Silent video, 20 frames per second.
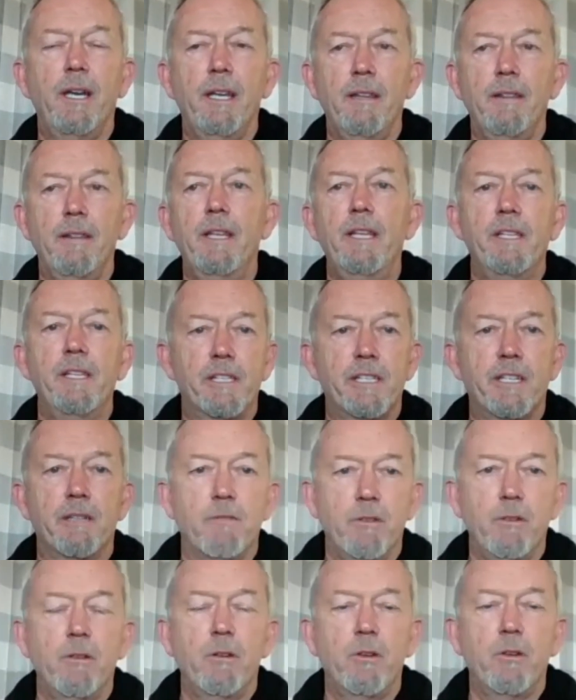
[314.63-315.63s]
then
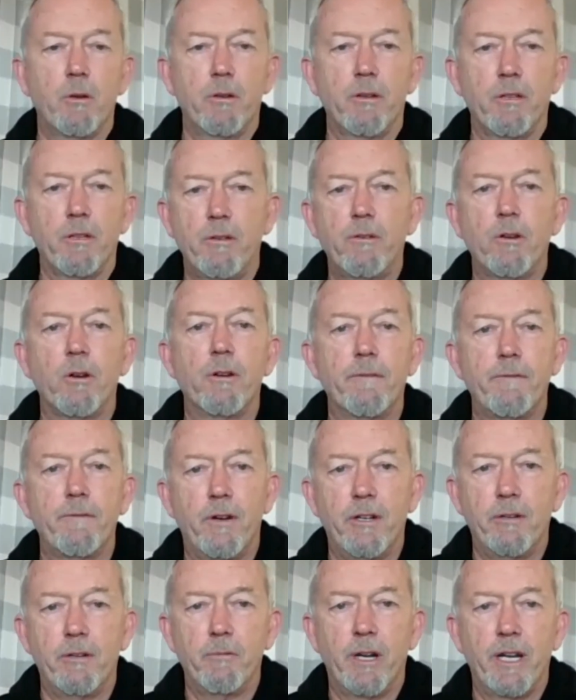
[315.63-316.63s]
you've got to
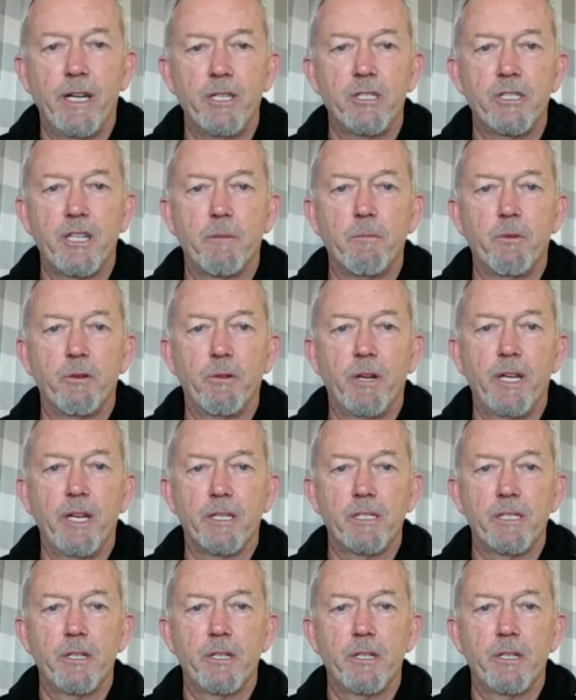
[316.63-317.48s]
find range somewhere else.